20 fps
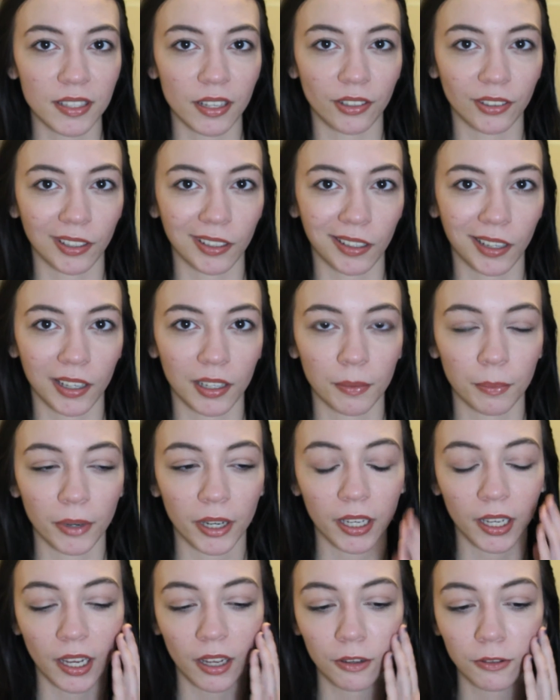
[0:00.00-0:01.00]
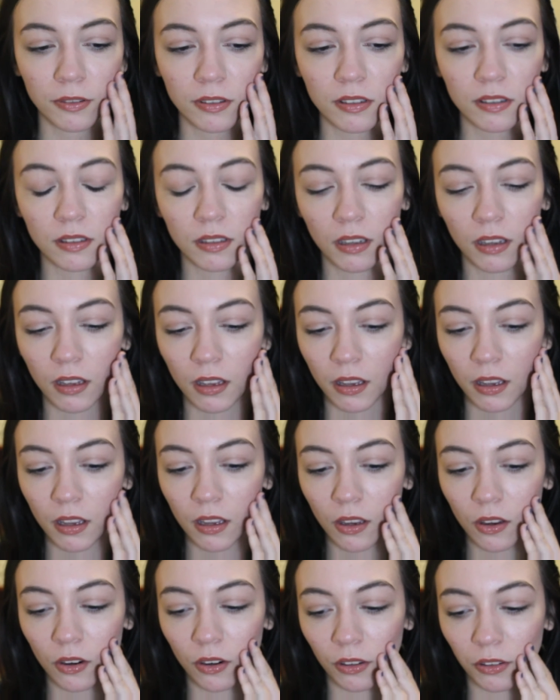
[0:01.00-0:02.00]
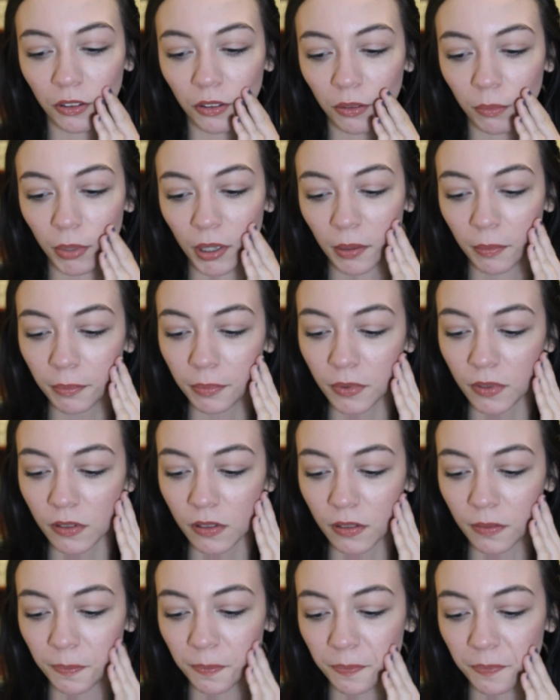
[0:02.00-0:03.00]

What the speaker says: I'll get kind of breakouts or little bumps,